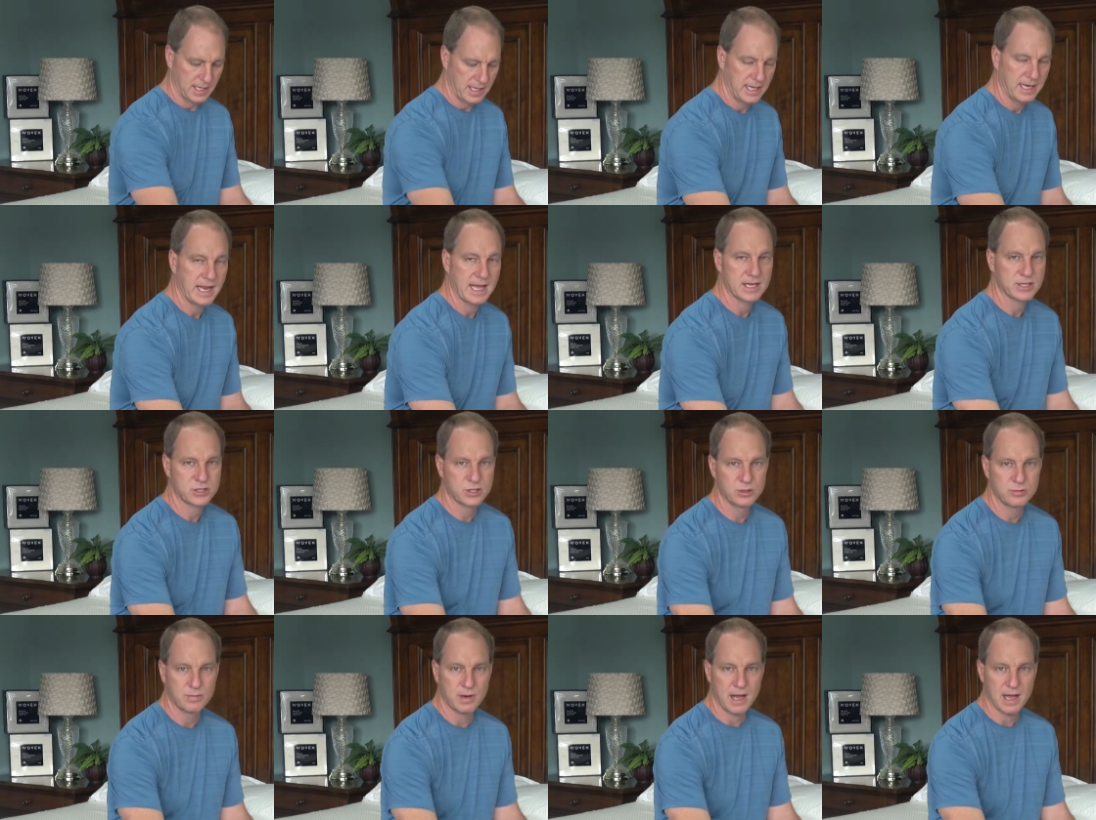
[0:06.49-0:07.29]
It has
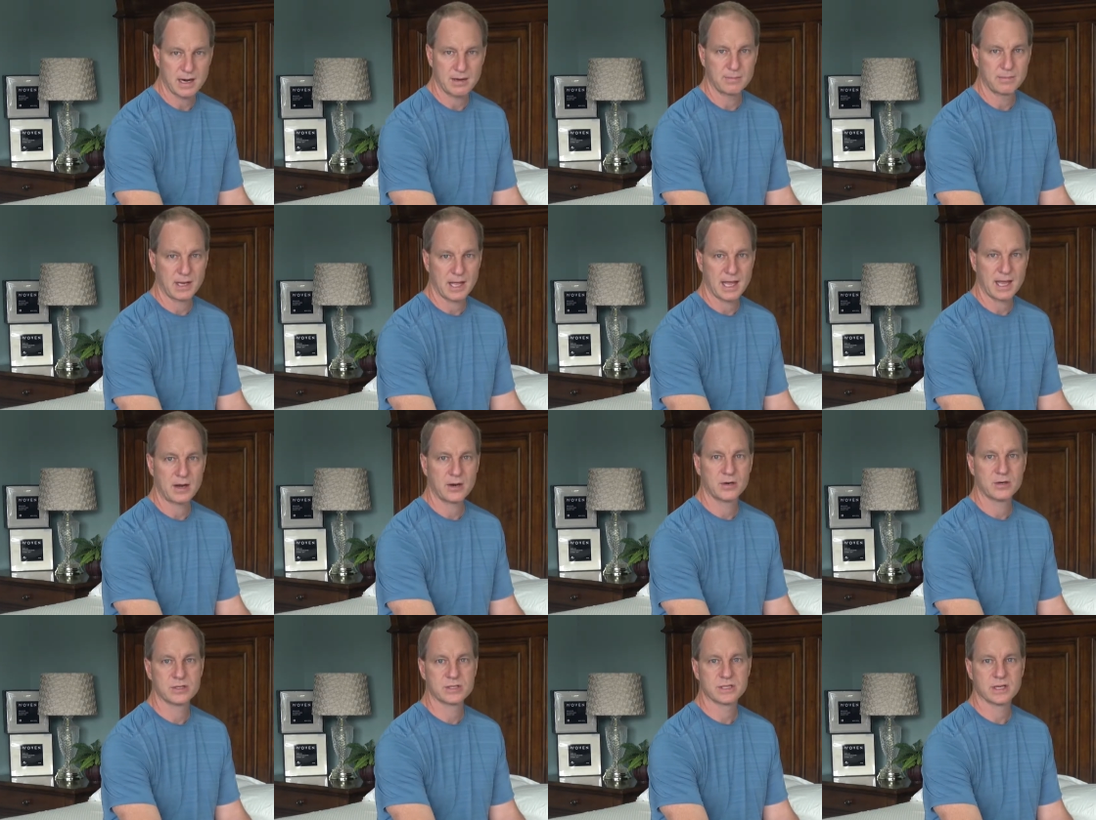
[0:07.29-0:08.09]
two bottom
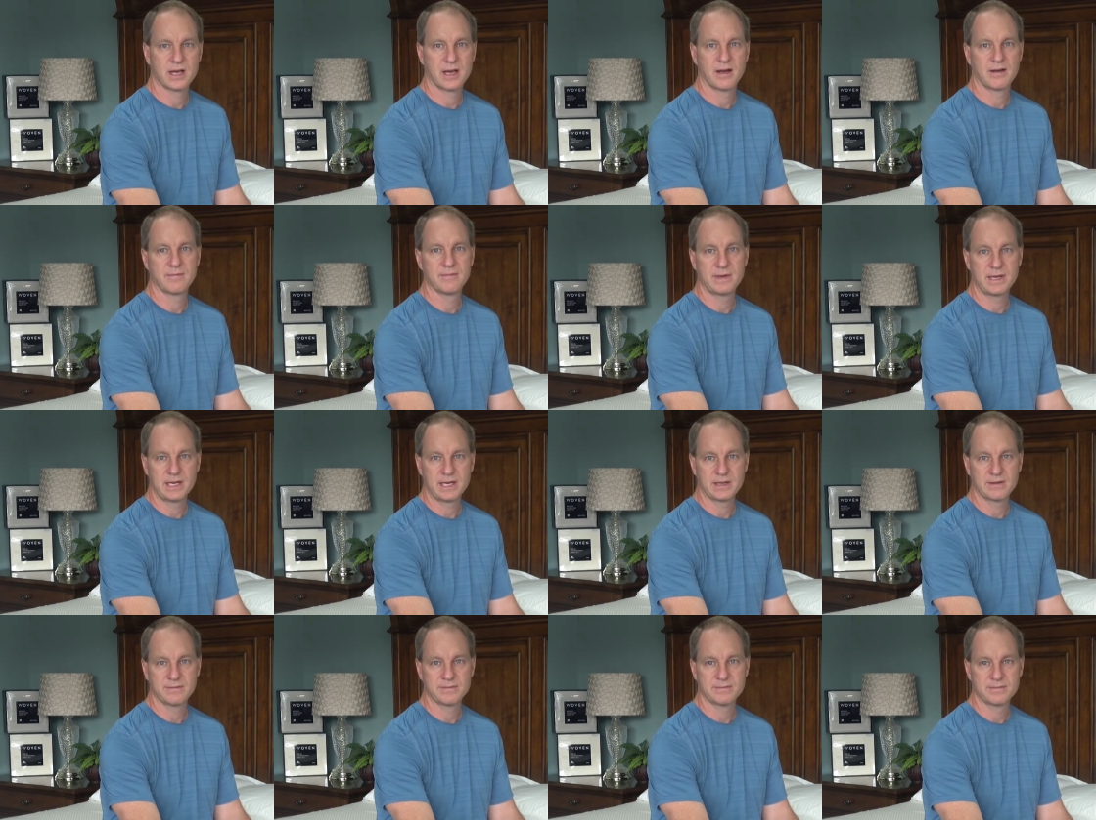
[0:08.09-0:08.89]
layers of
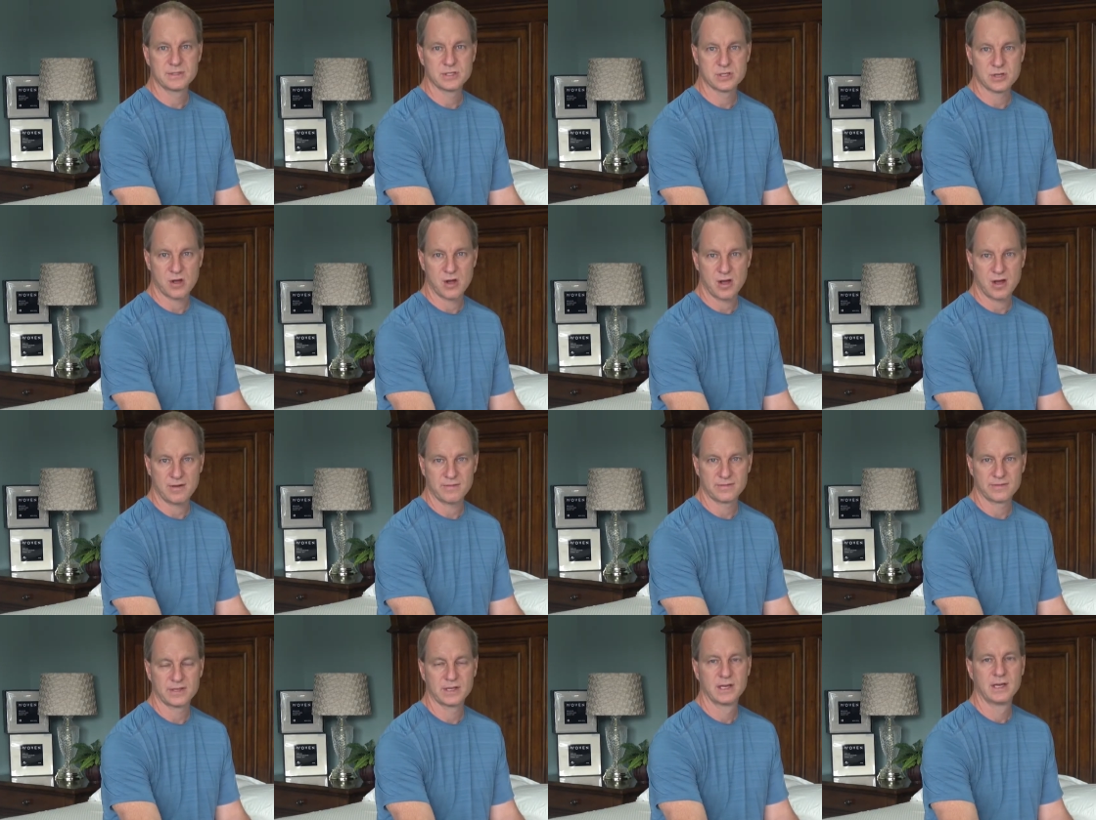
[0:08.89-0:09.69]
medium
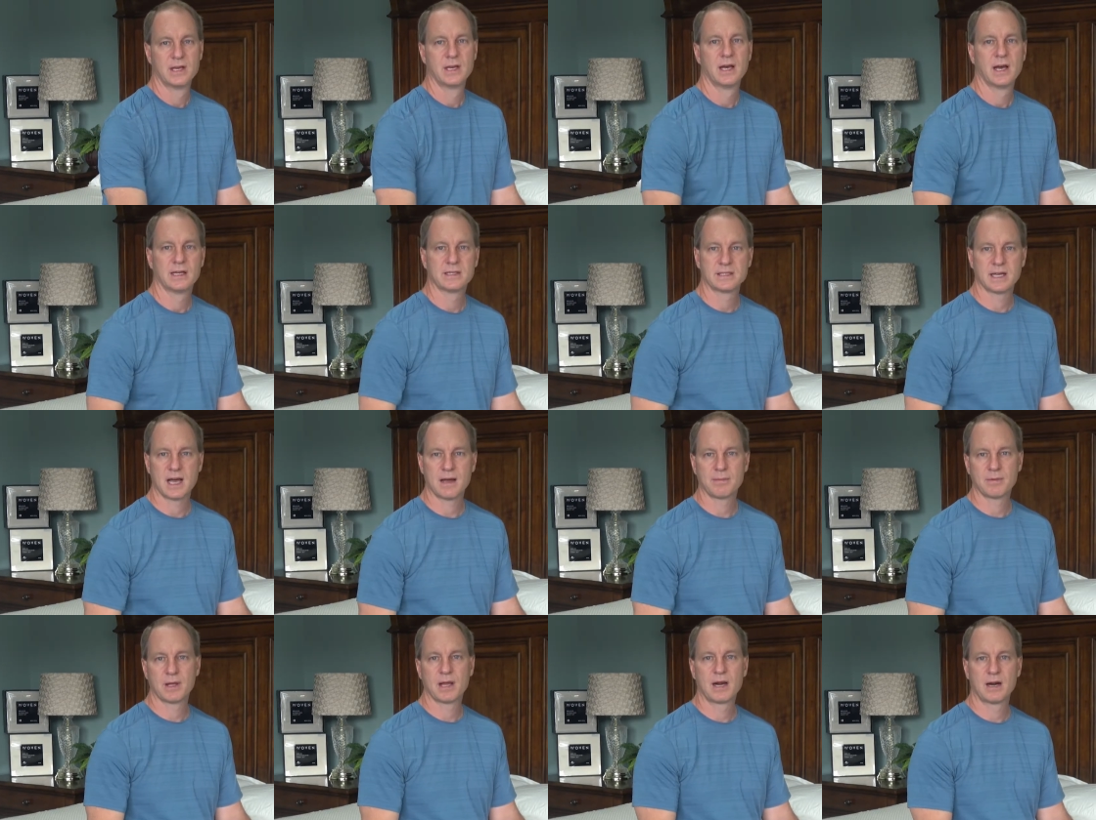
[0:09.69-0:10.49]
soft, a
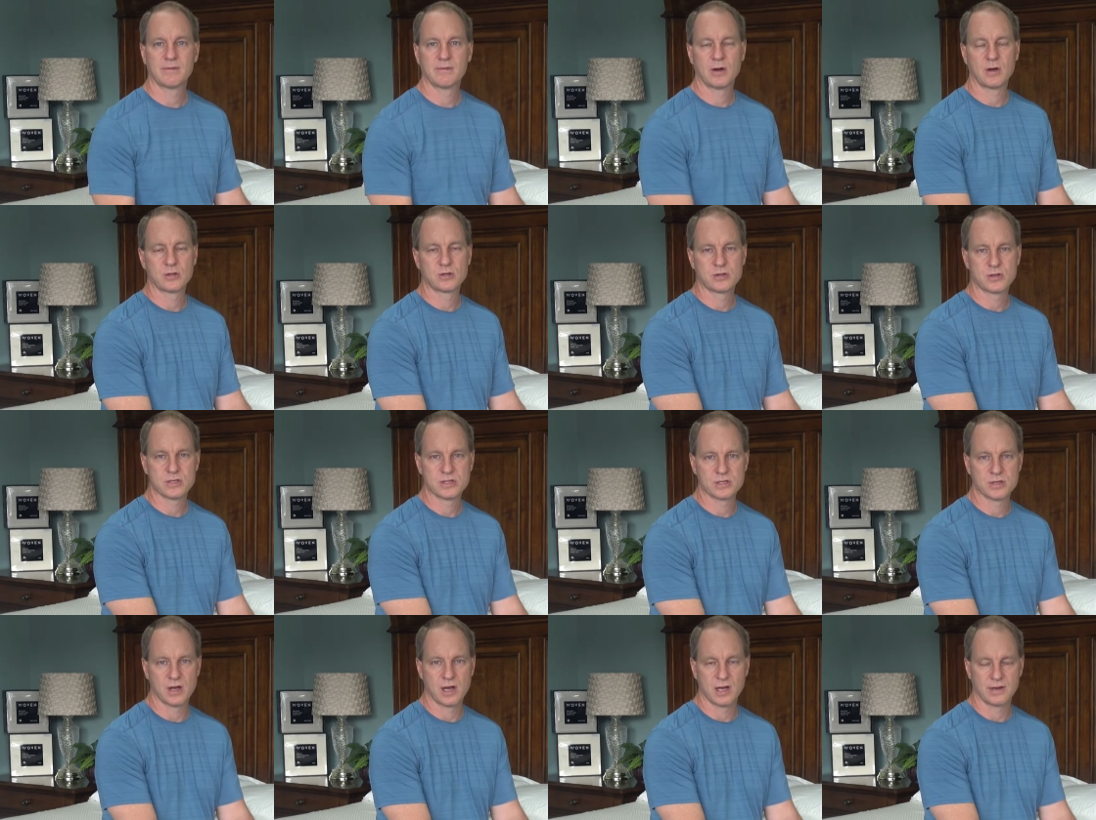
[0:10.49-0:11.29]
top layer of ultra
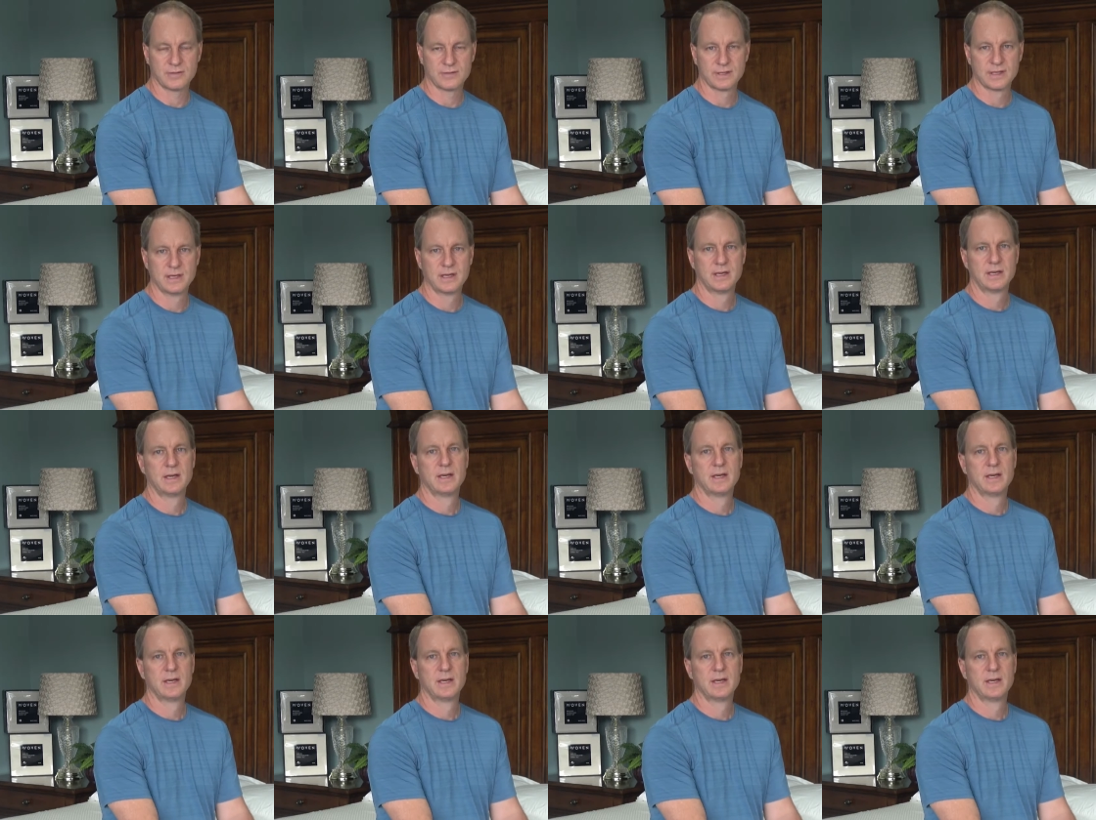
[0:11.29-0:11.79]
soft.